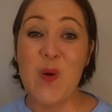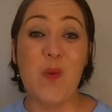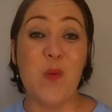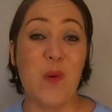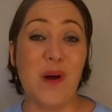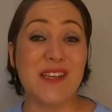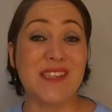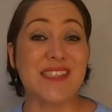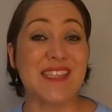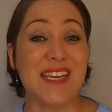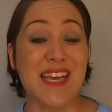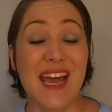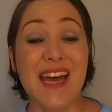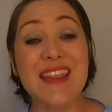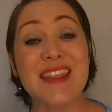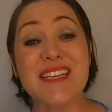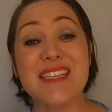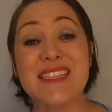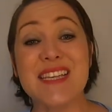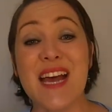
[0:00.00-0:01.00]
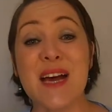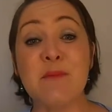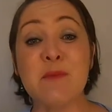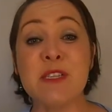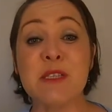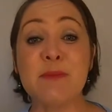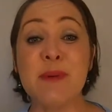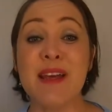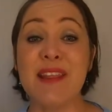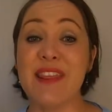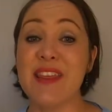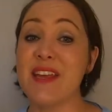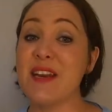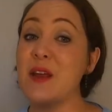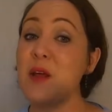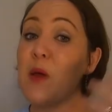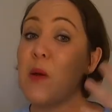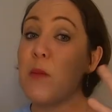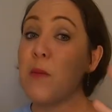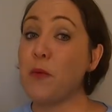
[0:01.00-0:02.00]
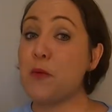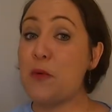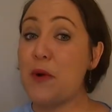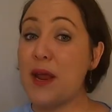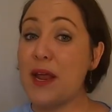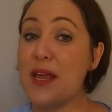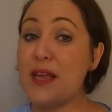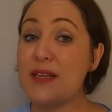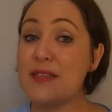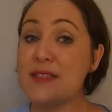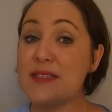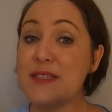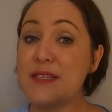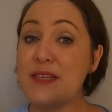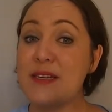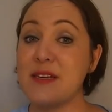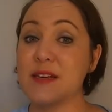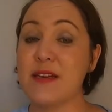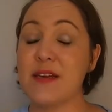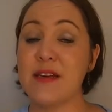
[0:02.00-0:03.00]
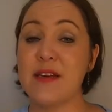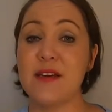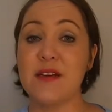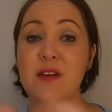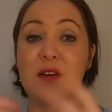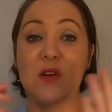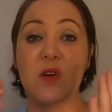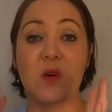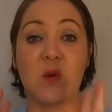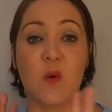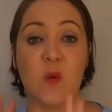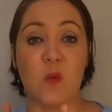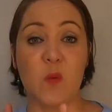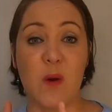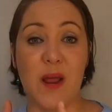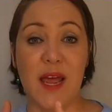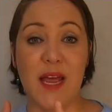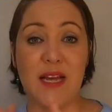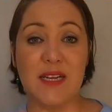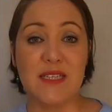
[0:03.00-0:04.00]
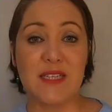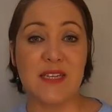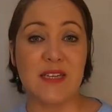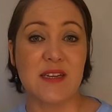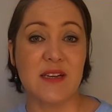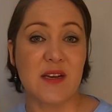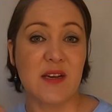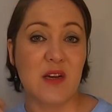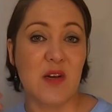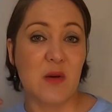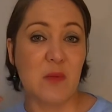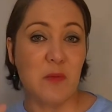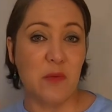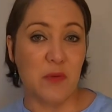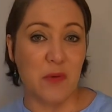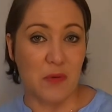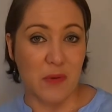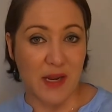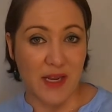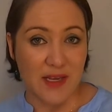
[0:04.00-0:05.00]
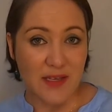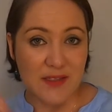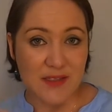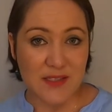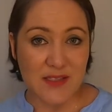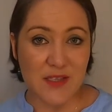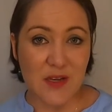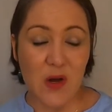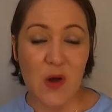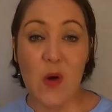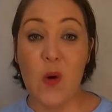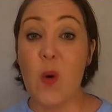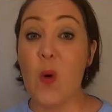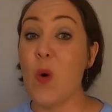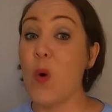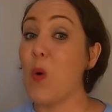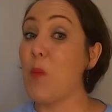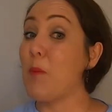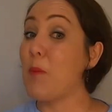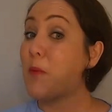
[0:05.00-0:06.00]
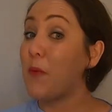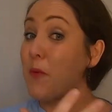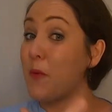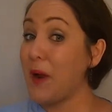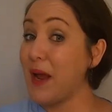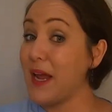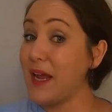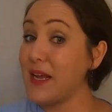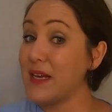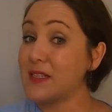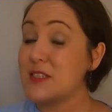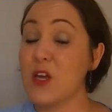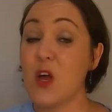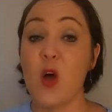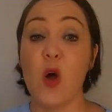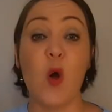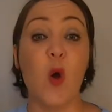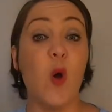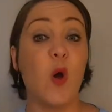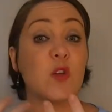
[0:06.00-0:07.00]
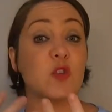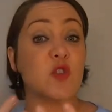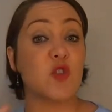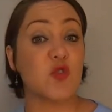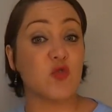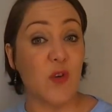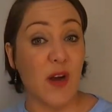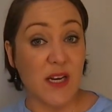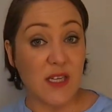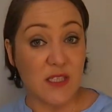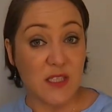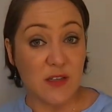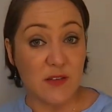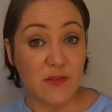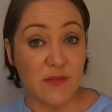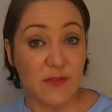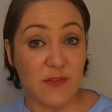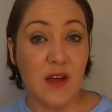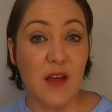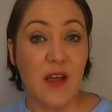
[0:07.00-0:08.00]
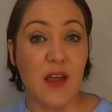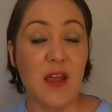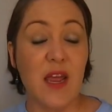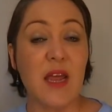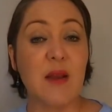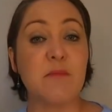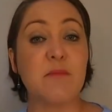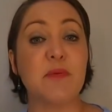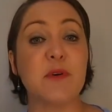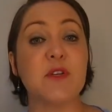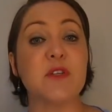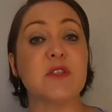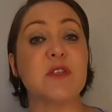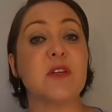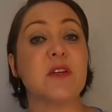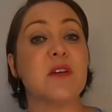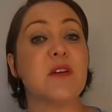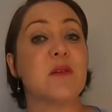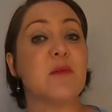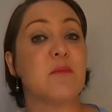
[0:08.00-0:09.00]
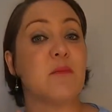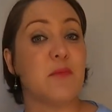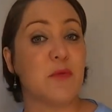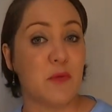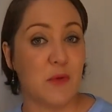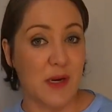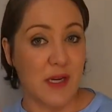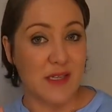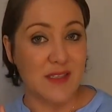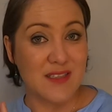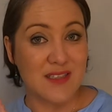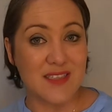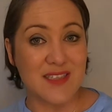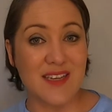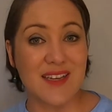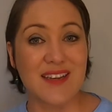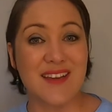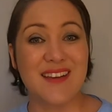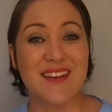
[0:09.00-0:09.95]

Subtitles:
Once again, the sandwich method: praise, correct, praise, or praise, constructive, input, praise.